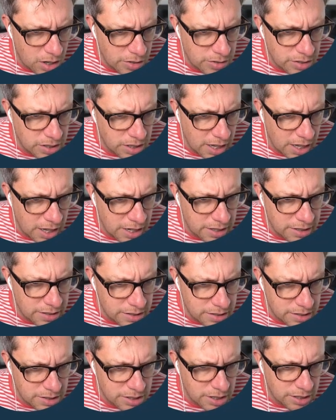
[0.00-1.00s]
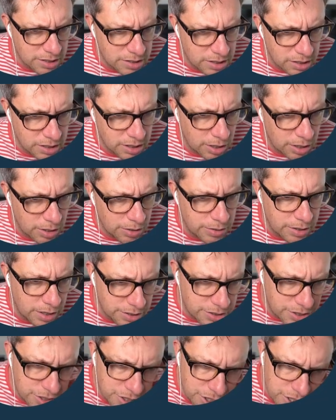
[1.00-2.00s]
You can edit the suggested code
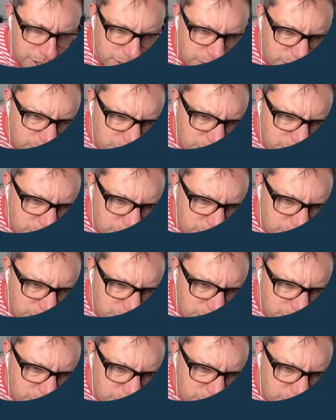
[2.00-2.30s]
as you choose.